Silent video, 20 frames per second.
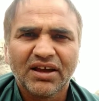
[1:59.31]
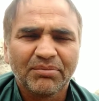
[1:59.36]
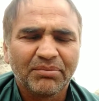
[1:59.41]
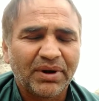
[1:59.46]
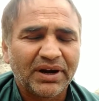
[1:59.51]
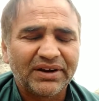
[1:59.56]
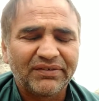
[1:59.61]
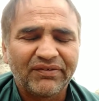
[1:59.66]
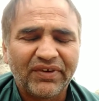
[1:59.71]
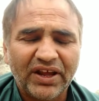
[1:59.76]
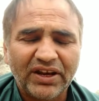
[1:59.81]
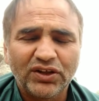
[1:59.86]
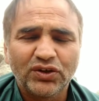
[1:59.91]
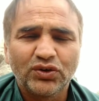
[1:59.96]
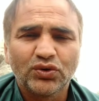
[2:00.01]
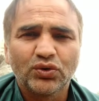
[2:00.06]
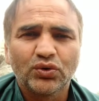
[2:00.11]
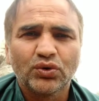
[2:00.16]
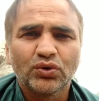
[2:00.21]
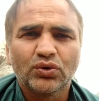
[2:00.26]
But when
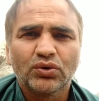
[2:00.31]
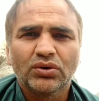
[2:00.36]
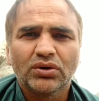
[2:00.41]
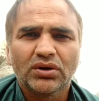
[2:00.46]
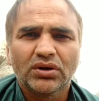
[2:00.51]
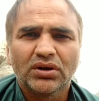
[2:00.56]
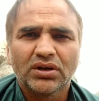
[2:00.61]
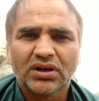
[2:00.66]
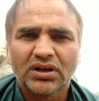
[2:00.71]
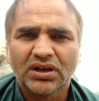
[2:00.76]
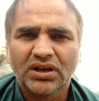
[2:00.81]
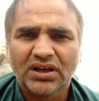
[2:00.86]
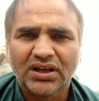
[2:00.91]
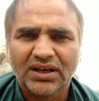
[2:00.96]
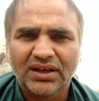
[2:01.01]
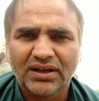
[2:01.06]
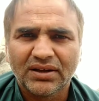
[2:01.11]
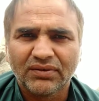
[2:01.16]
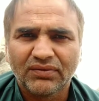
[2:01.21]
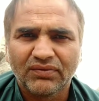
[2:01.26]
you
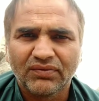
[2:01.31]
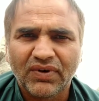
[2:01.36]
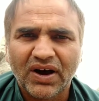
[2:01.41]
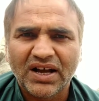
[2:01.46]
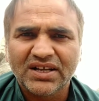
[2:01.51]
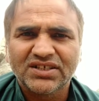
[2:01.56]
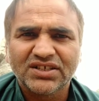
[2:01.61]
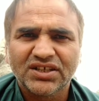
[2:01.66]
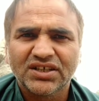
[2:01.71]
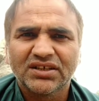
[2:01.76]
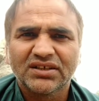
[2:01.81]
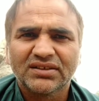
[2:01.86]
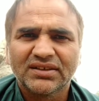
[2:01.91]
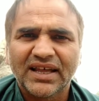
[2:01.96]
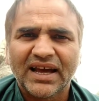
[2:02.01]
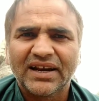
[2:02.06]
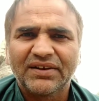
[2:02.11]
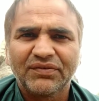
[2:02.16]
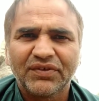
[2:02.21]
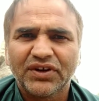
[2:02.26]
watch
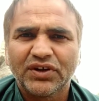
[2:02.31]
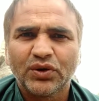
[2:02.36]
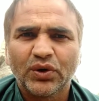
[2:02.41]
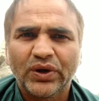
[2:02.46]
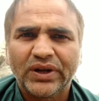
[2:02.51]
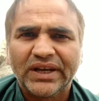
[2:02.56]
that video